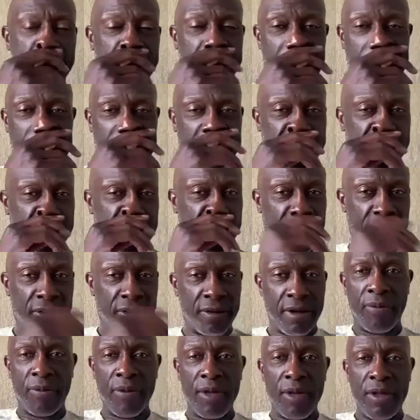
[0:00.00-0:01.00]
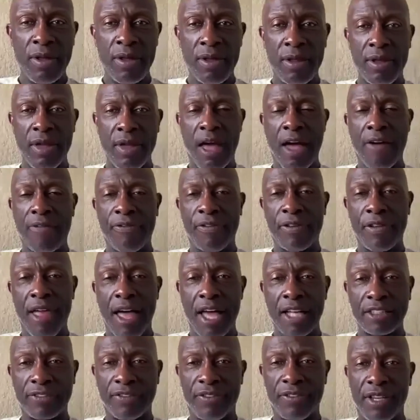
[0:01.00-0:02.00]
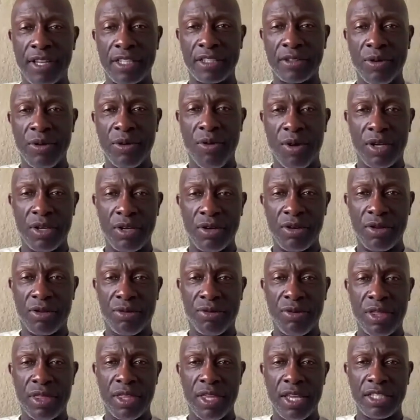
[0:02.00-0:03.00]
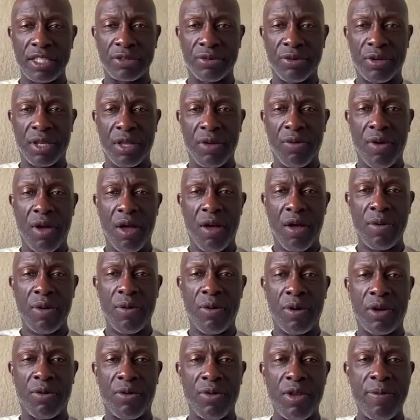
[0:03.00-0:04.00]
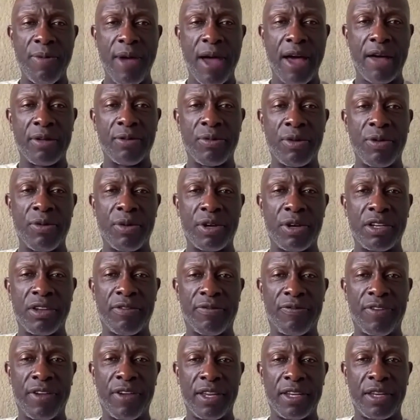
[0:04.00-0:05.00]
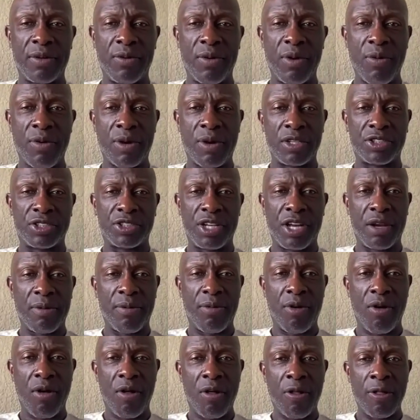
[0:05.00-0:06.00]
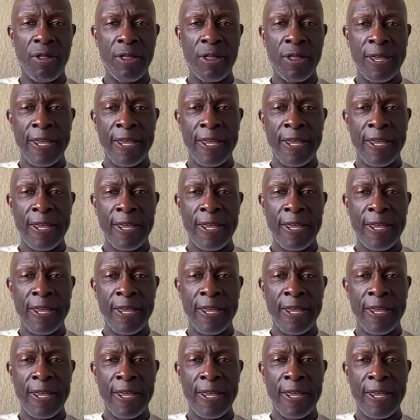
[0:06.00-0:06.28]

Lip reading: of things here. Our philosophy is we want to do three things really well. We want to rebound, we want to defend, and we want to share the ball.